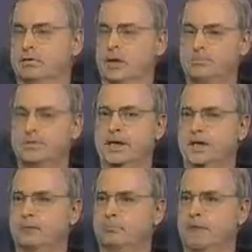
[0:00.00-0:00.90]
up
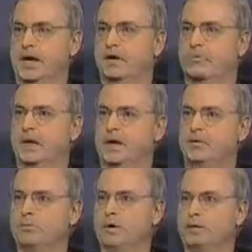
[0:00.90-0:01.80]
down, black white,
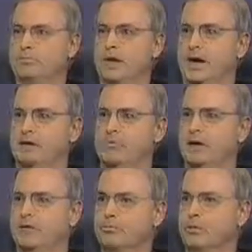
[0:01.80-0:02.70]
white black,
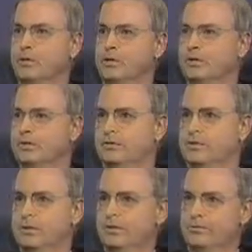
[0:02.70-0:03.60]
right wrong, and
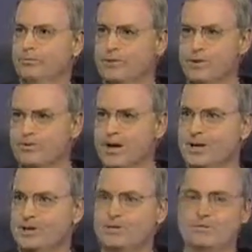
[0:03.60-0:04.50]
wrong
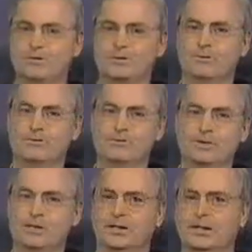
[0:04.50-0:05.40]
right. You've you
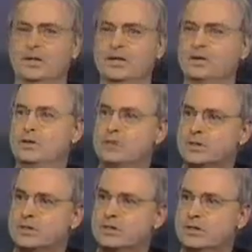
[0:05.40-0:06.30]
completely
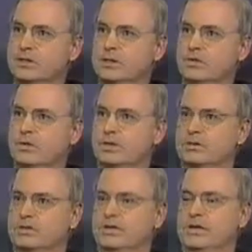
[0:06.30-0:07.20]
twisted the
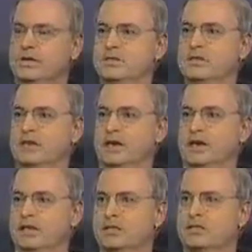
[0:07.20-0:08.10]
order of things
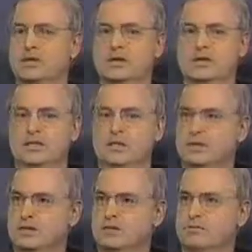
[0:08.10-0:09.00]
as it
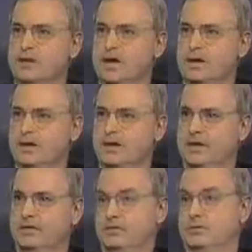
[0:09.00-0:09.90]
is in
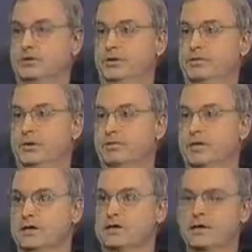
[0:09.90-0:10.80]
reality. The truth of the matter
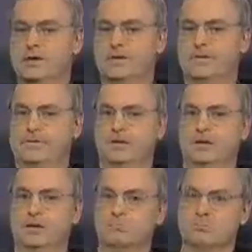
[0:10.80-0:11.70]
is that
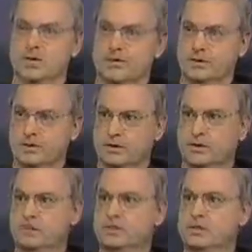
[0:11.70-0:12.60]
a mother,
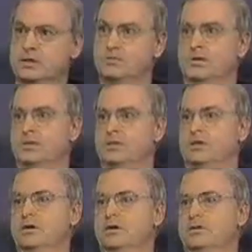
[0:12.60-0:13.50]
someone
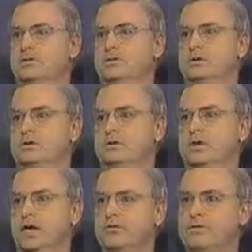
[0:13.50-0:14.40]
uh, who is
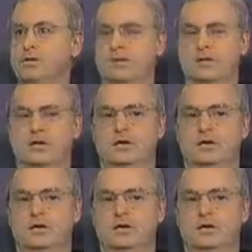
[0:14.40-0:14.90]
given